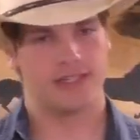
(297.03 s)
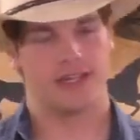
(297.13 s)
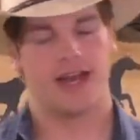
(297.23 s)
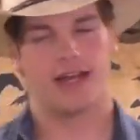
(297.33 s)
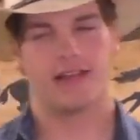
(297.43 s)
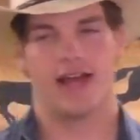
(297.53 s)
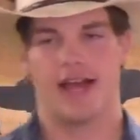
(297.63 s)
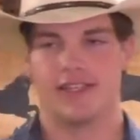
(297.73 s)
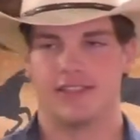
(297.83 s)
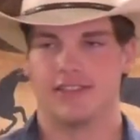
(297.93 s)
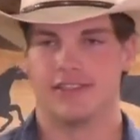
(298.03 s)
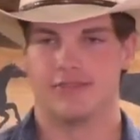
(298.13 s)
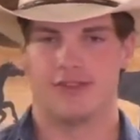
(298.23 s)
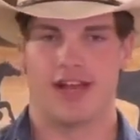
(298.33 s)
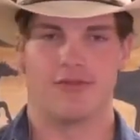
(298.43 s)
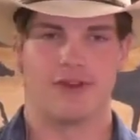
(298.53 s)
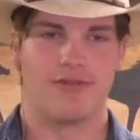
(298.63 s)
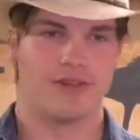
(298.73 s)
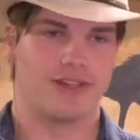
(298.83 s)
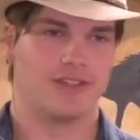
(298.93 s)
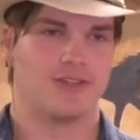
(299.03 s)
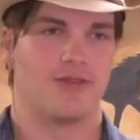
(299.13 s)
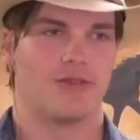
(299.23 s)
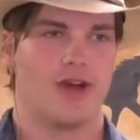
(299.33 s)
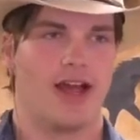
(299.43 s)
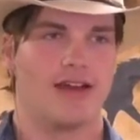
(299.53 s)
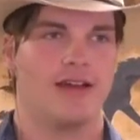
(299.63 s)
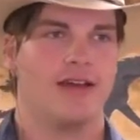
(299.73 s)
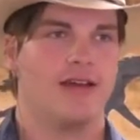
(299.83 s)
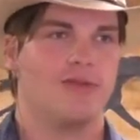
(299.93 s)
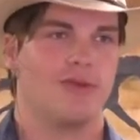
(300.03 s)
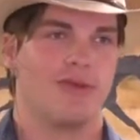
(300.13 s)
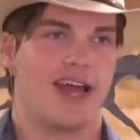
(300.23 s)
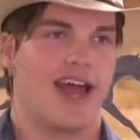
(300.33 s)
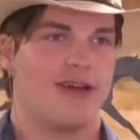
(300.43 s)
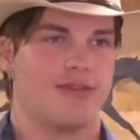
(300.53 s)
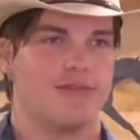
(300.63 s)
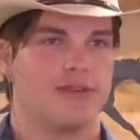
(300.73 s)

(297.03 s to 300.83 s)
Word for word: God in the high seasons of life when everything's going right, when we have